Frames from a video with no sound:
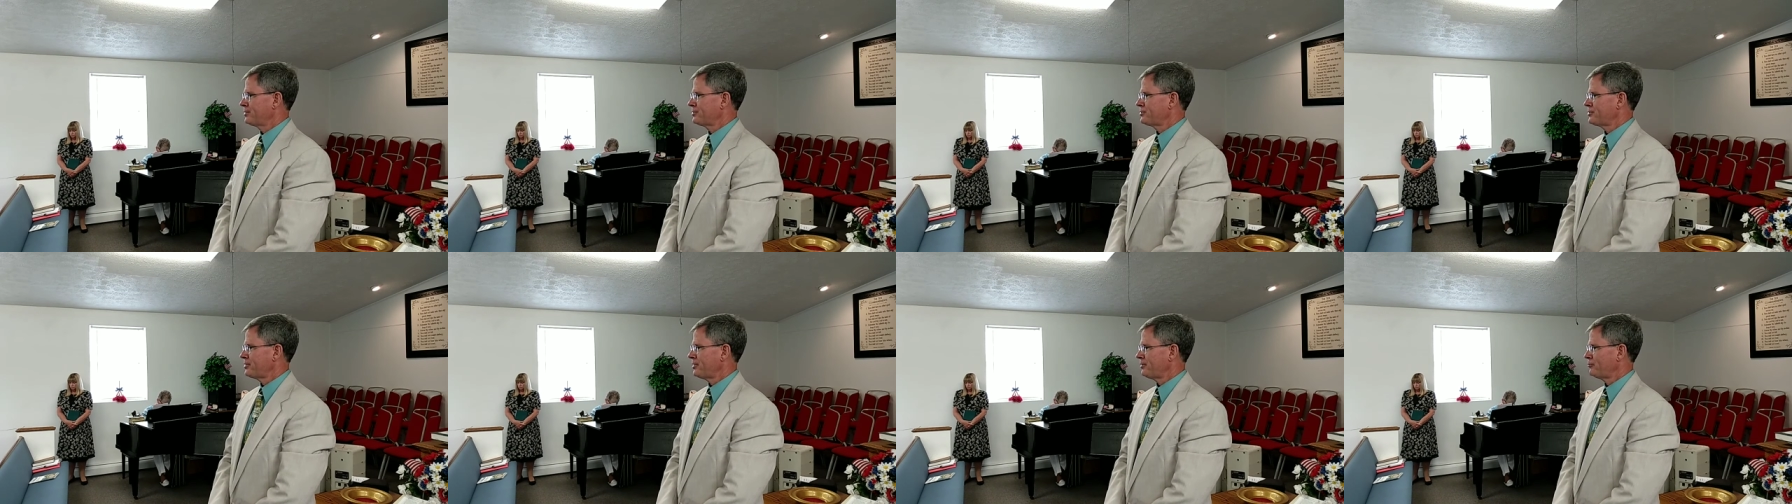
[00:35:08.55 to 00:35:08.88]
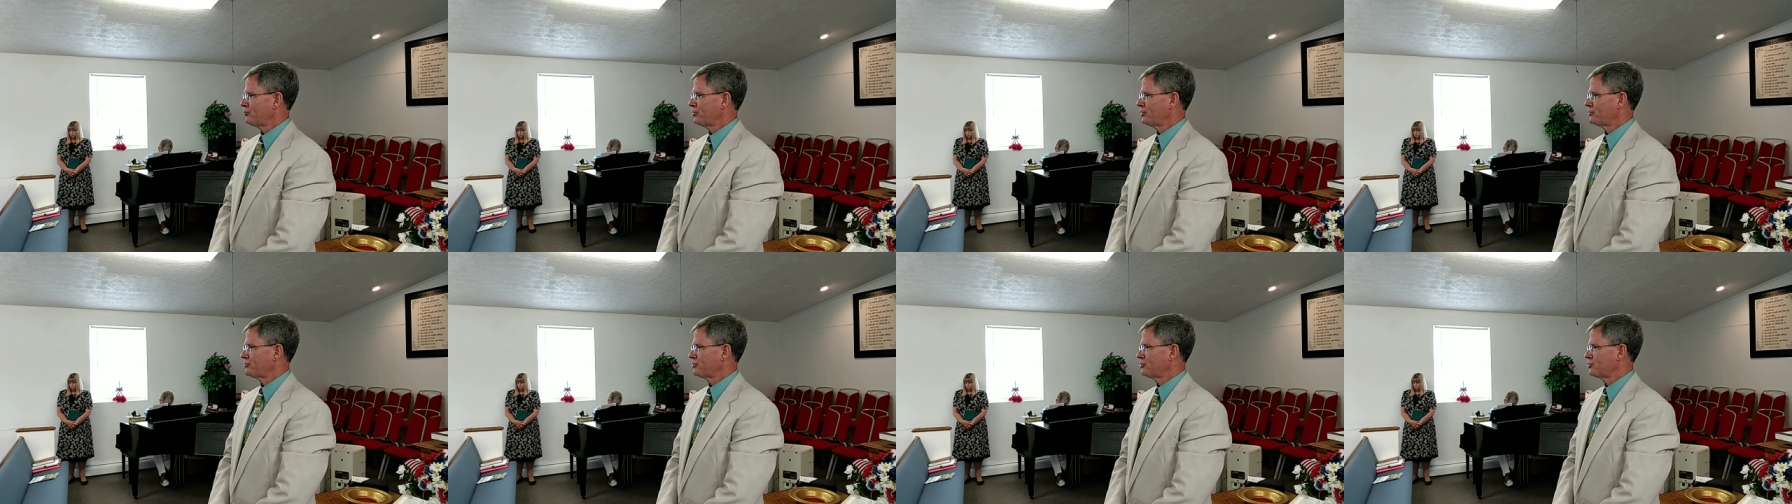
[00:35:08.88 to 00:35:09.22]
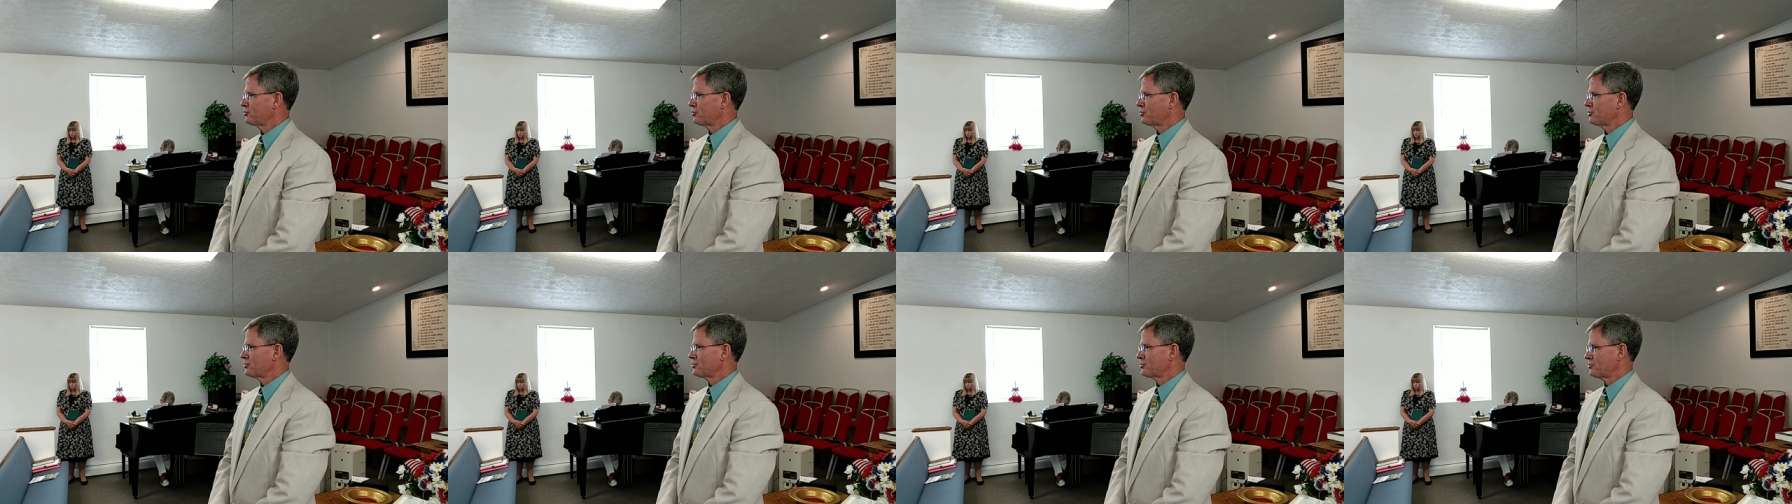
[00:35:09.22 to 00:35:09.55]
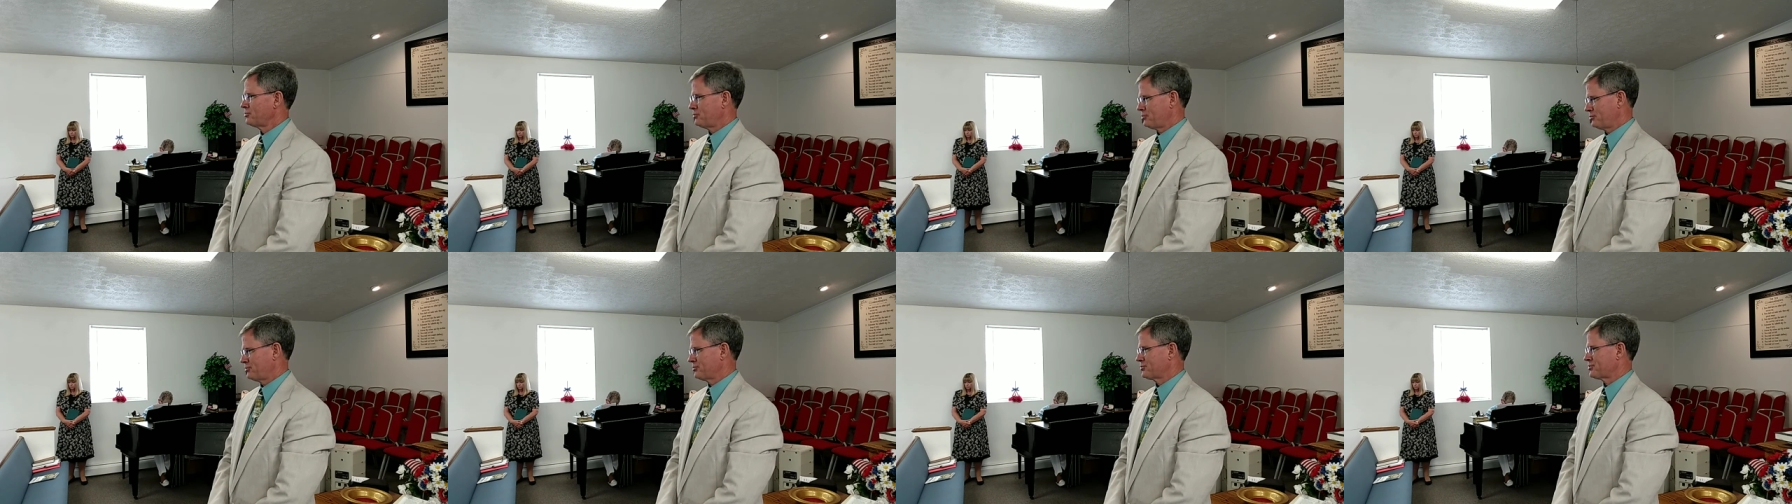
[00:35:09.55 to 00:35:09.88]
Tim, we rejoice
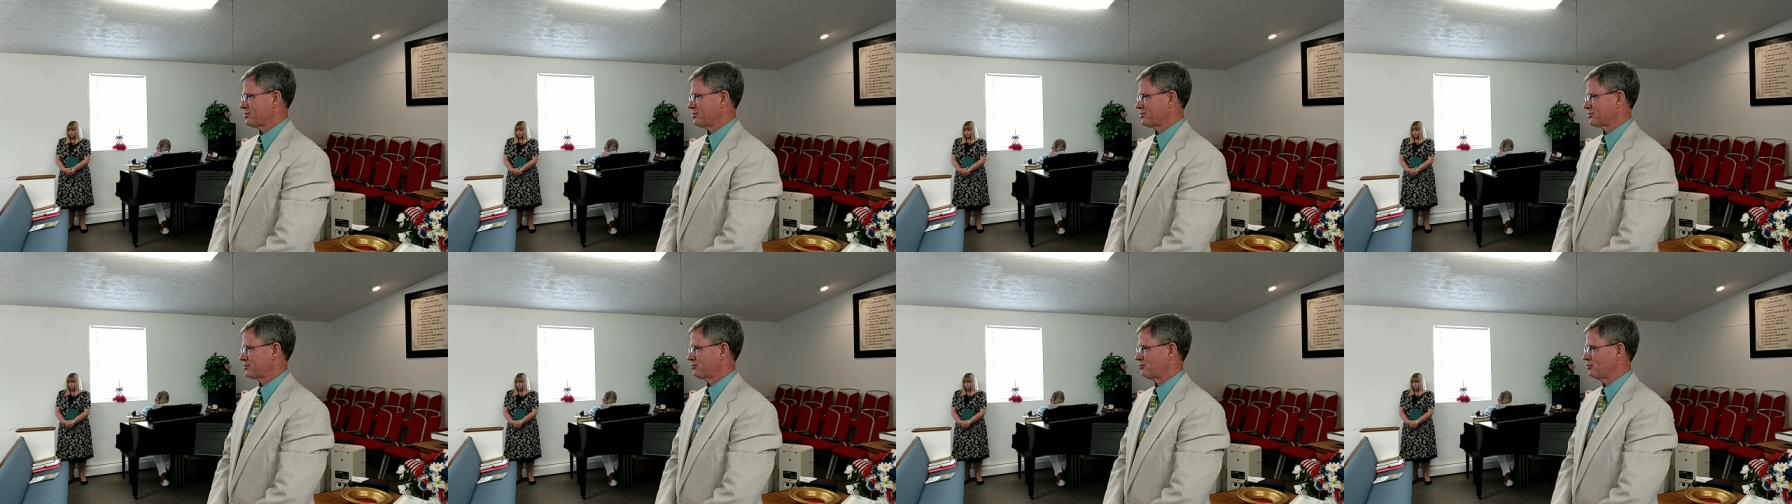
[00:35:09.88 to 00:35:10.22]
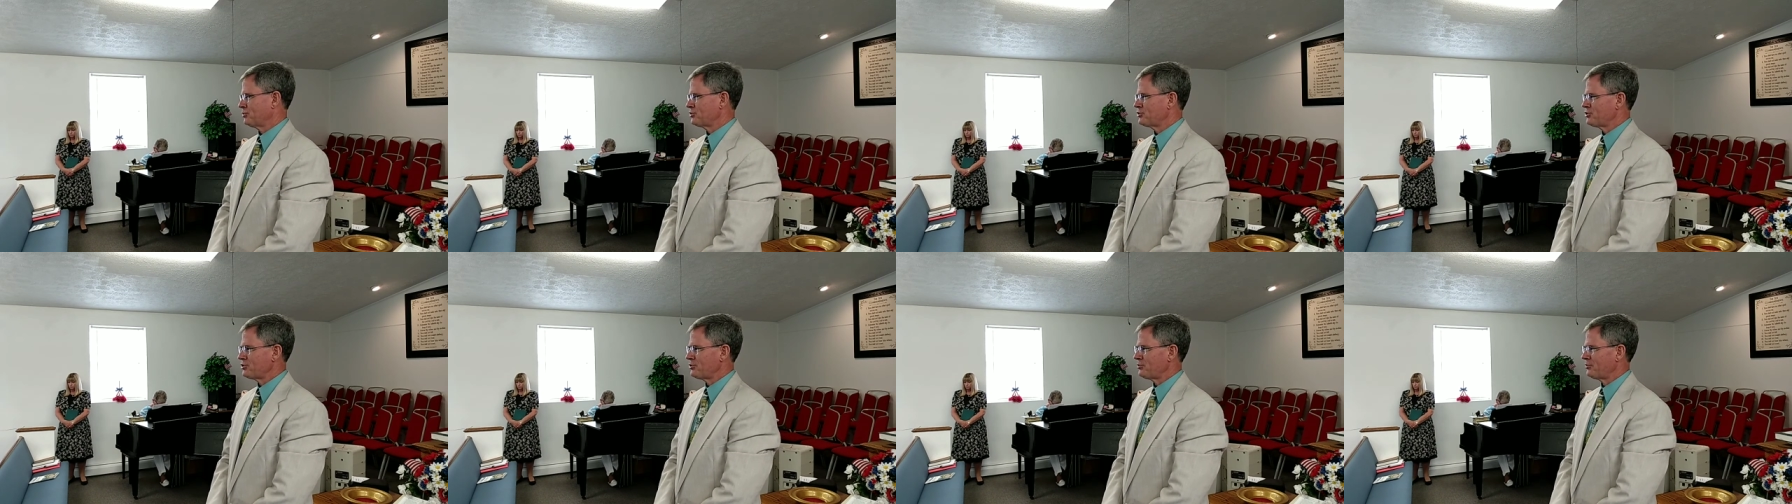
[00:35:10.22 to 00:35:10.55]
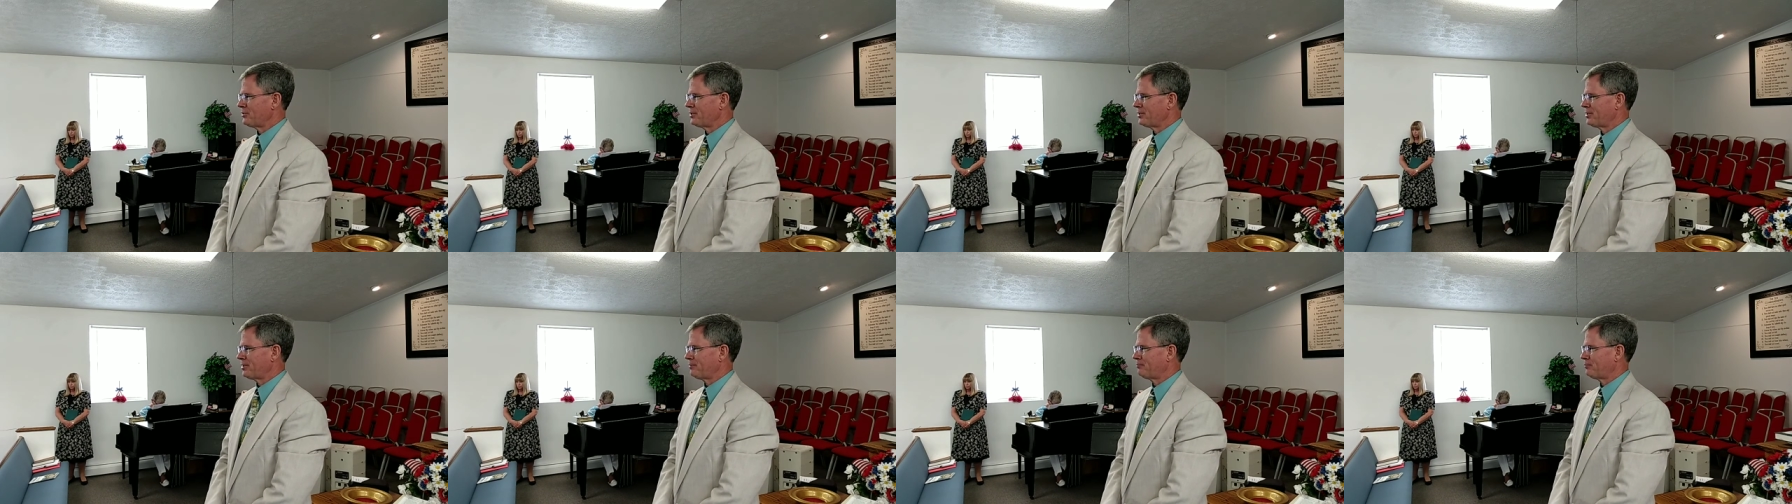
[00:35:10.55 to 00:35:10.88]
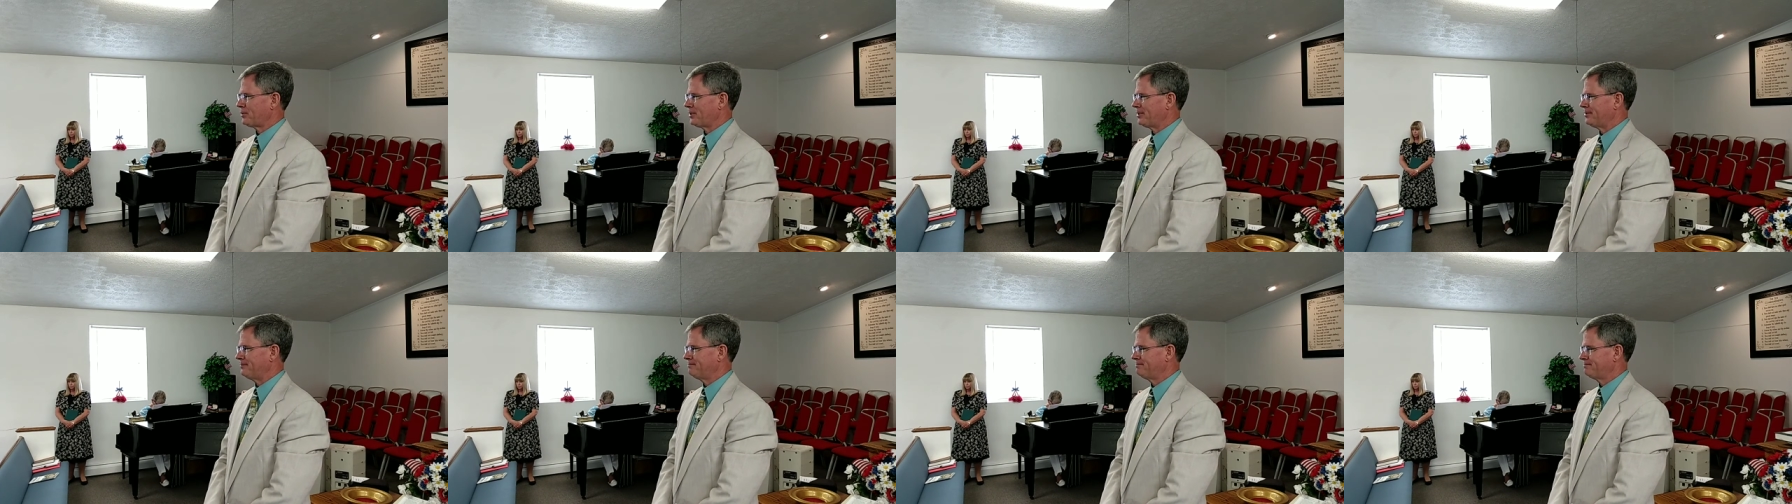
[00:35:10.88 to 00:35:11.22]
in your decision. Would you end up,
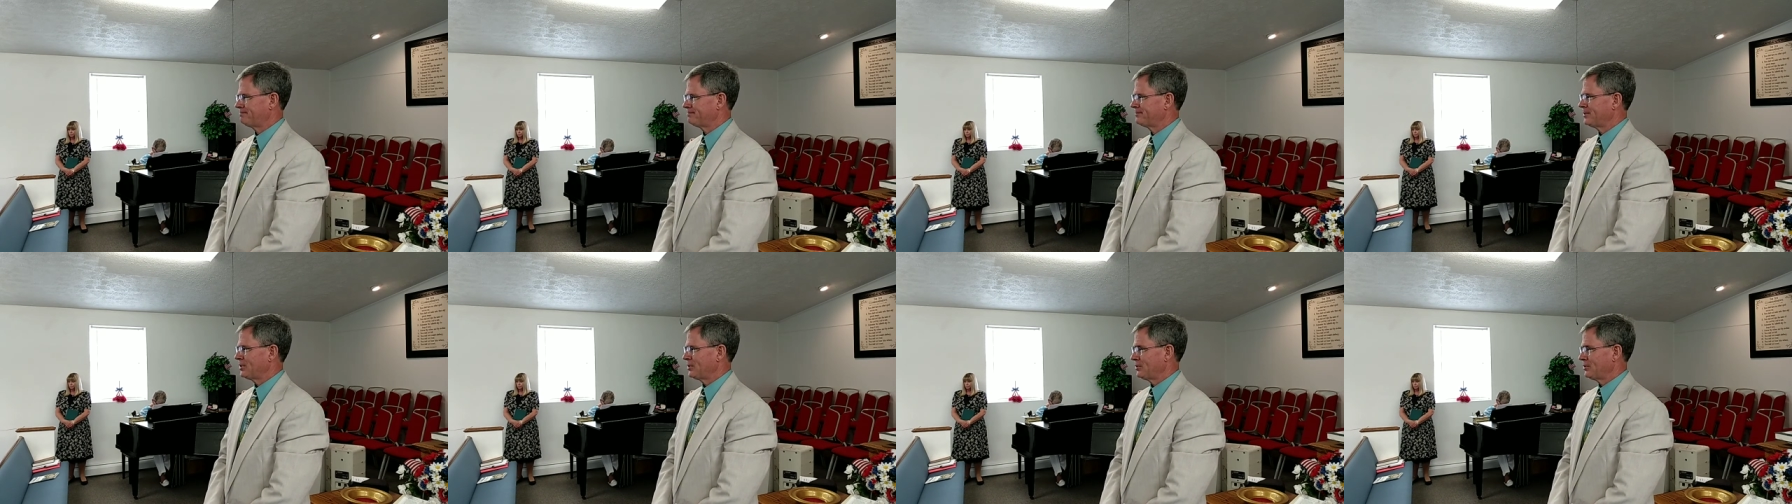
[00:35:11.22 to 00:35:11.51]
um,